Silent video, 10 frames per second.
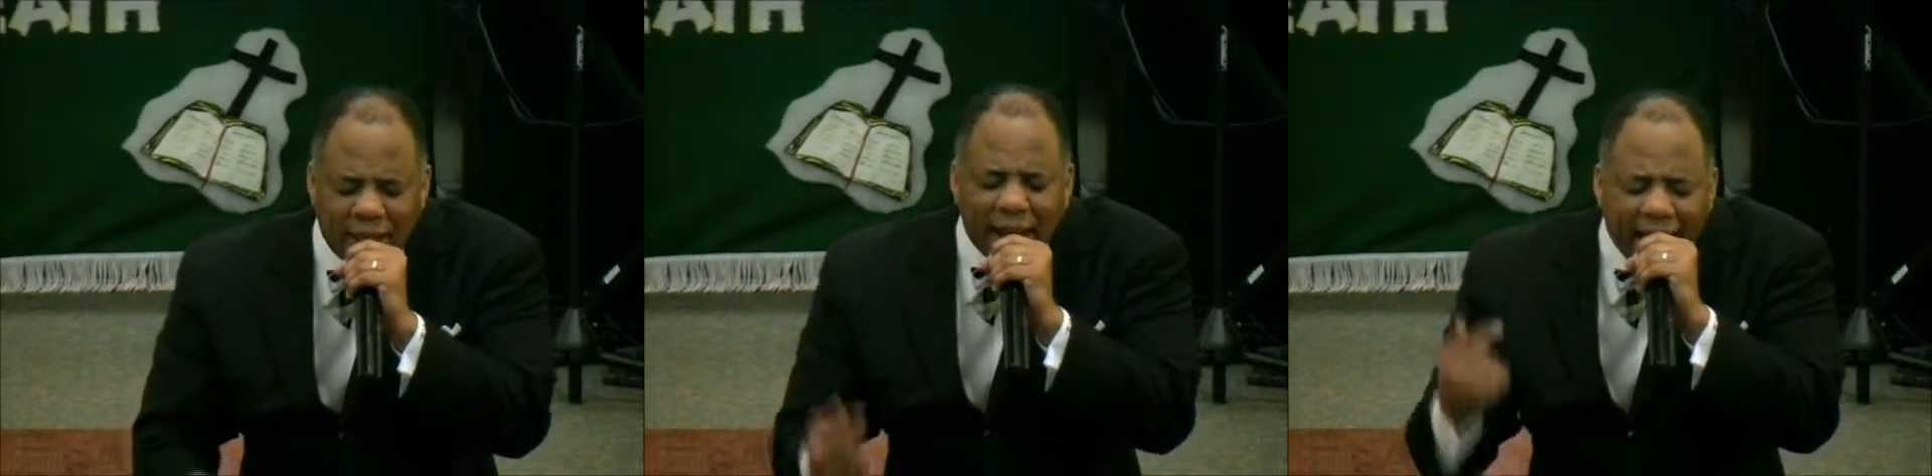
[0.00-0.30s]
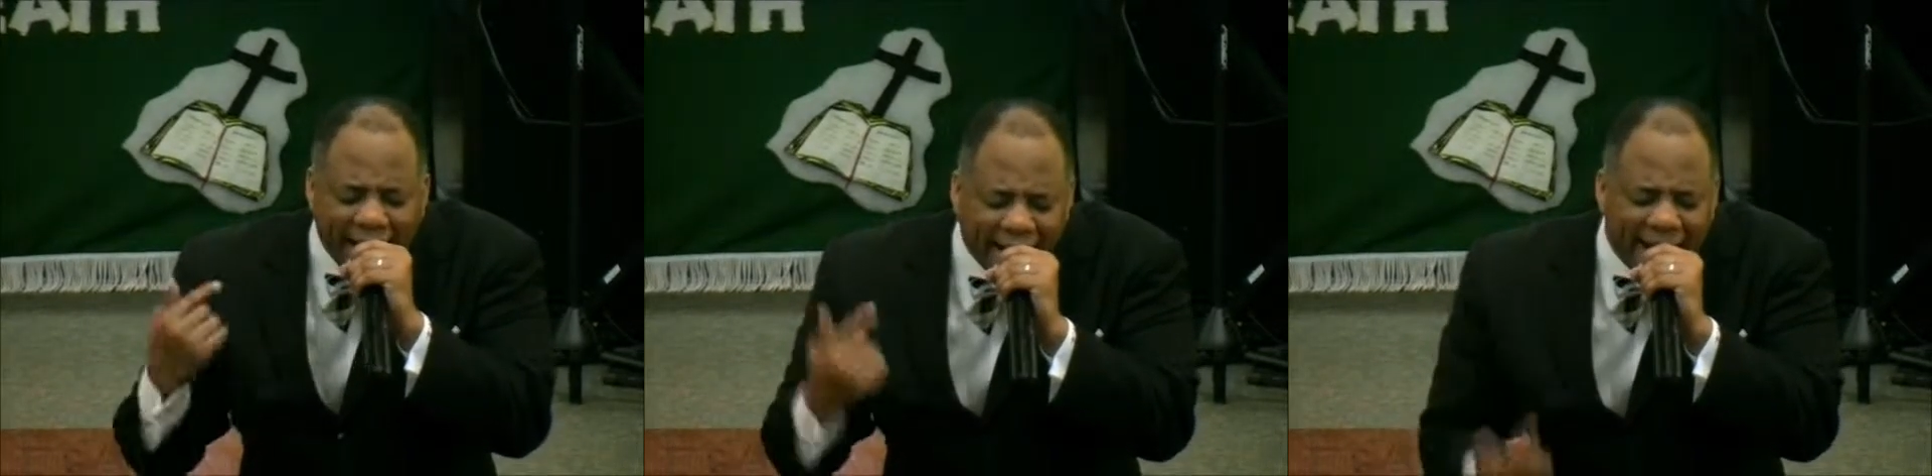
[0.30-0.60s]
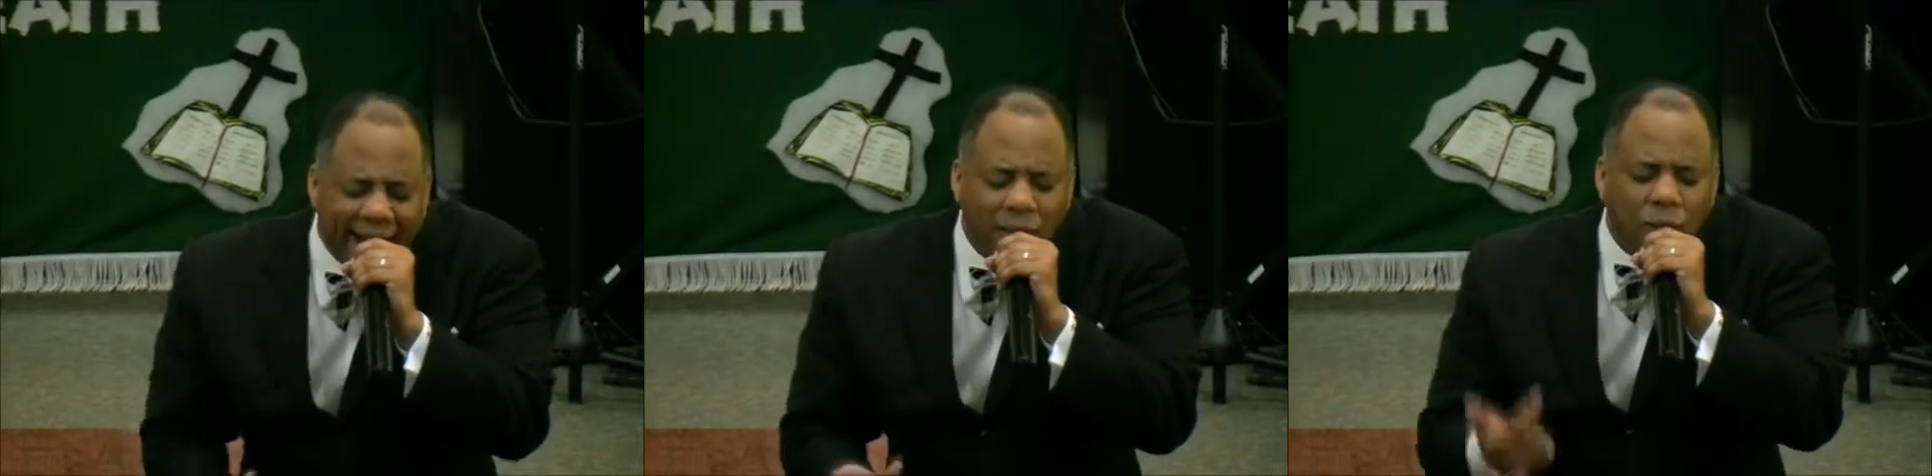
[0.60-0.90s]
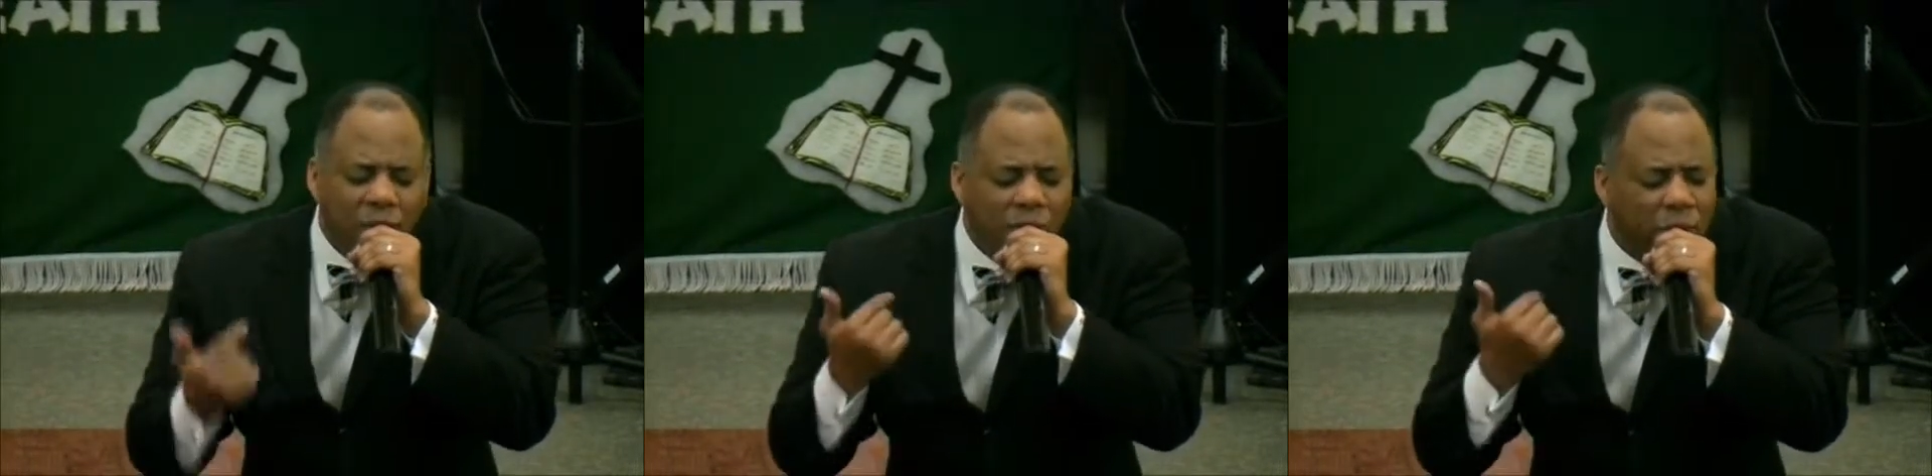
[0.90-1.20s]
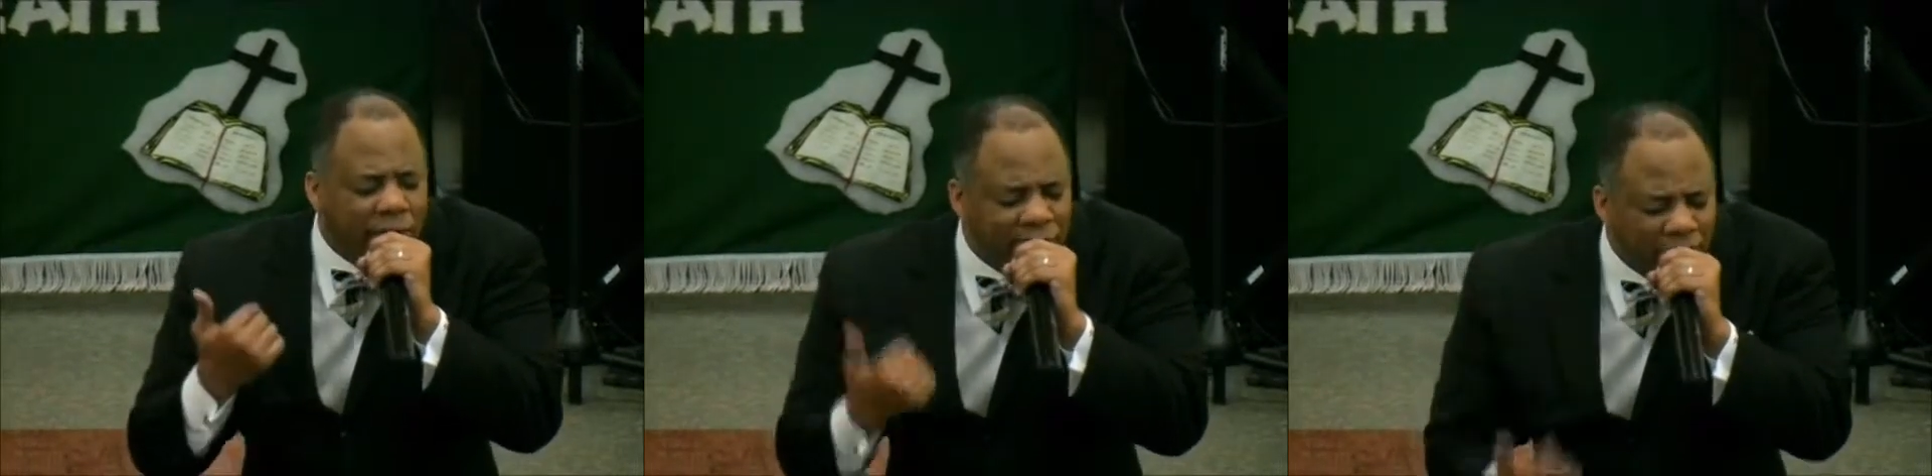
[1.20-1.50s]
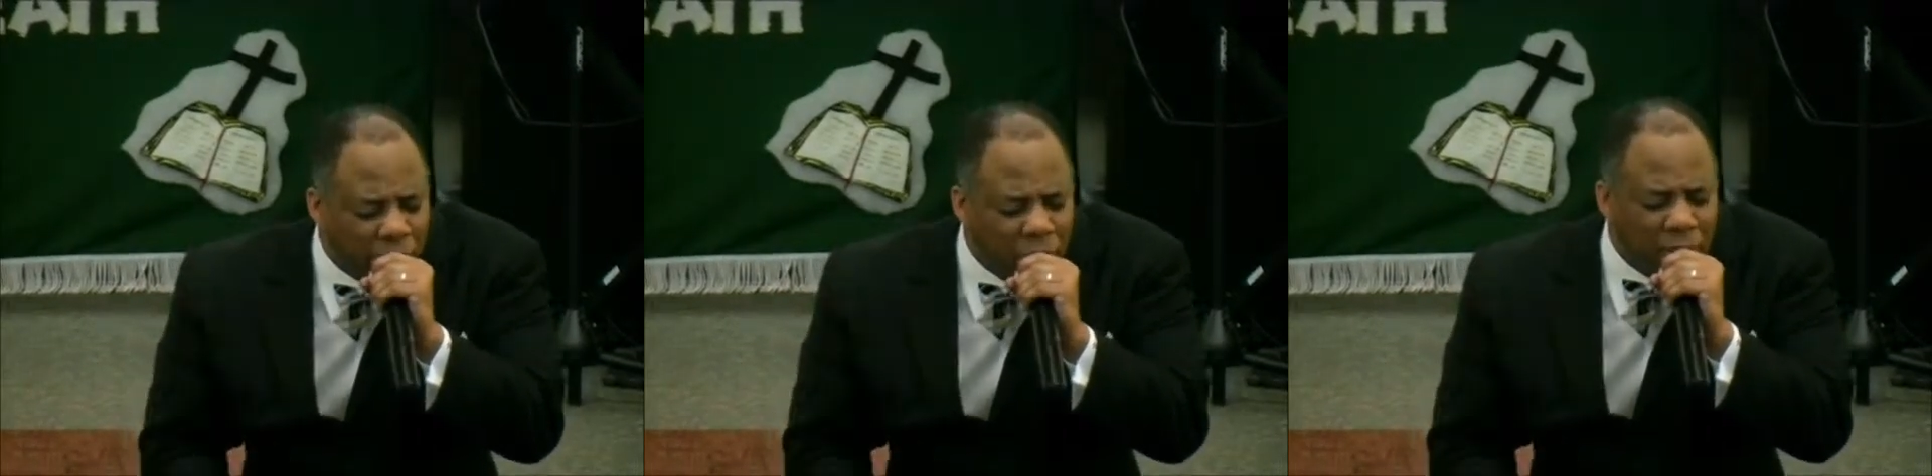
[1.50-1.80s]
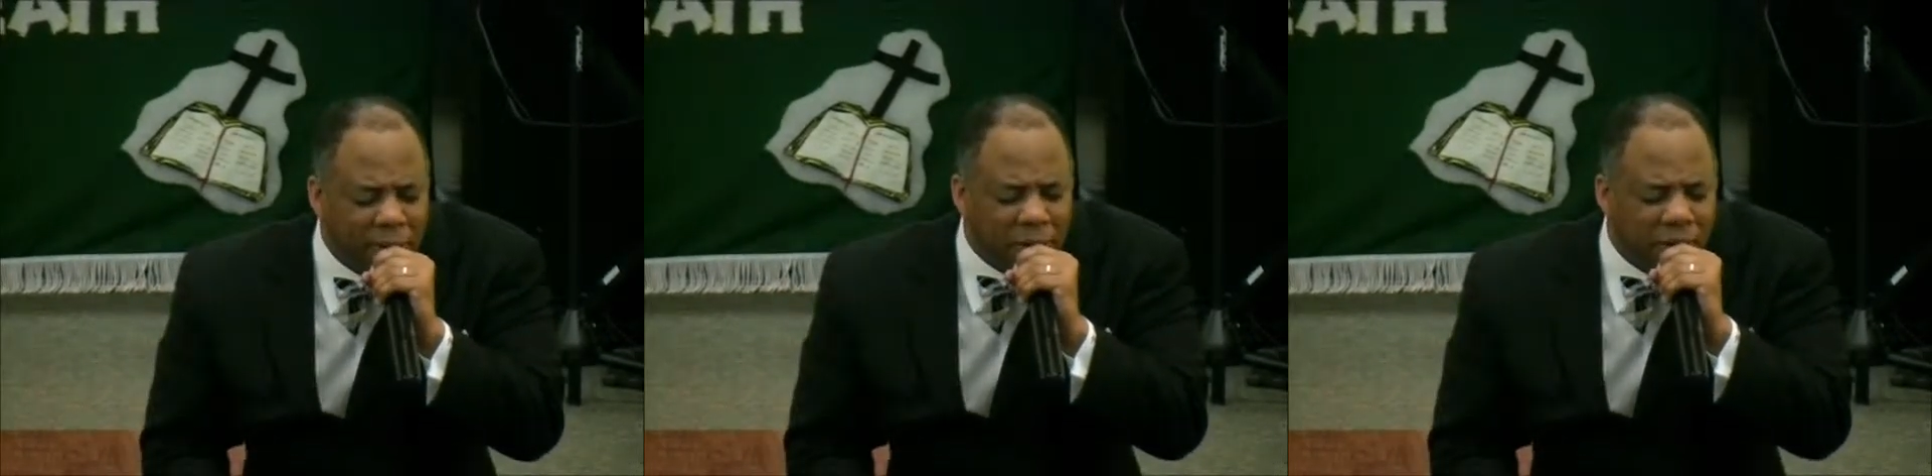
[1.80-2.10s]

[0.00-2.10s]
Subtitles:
at night when you were vulnerable